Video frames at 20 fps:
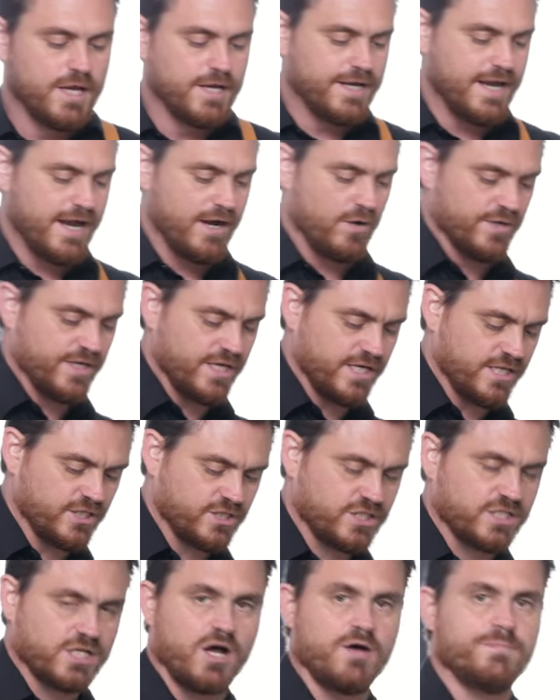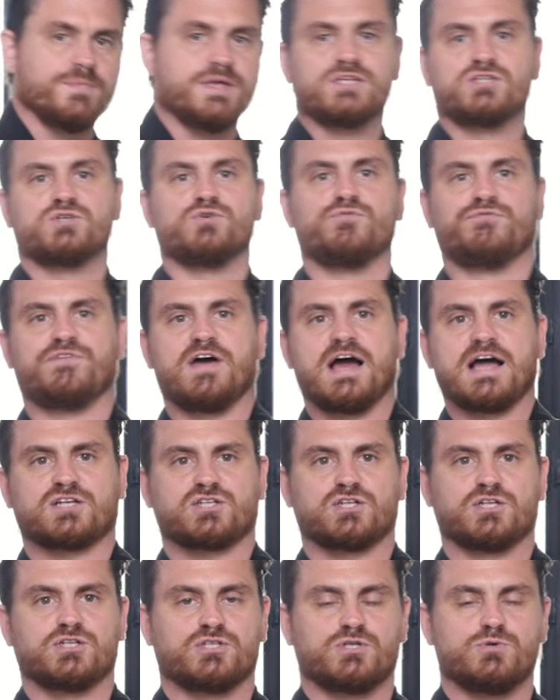now it has come into
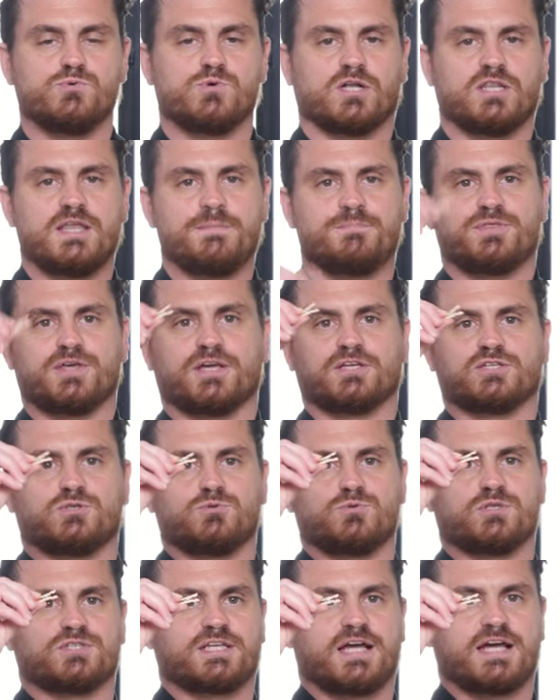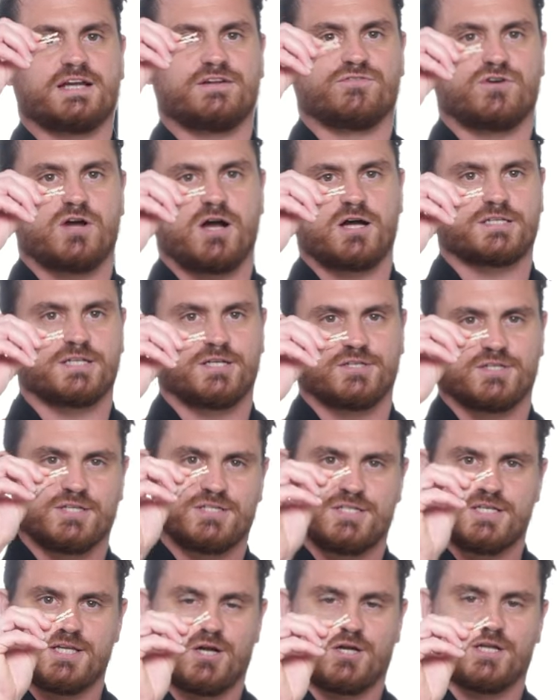fashion to clip things to the side of cocktails. I
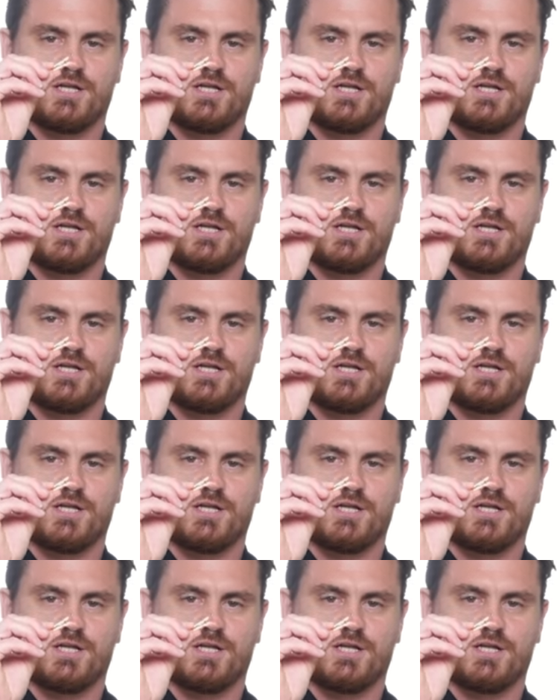see it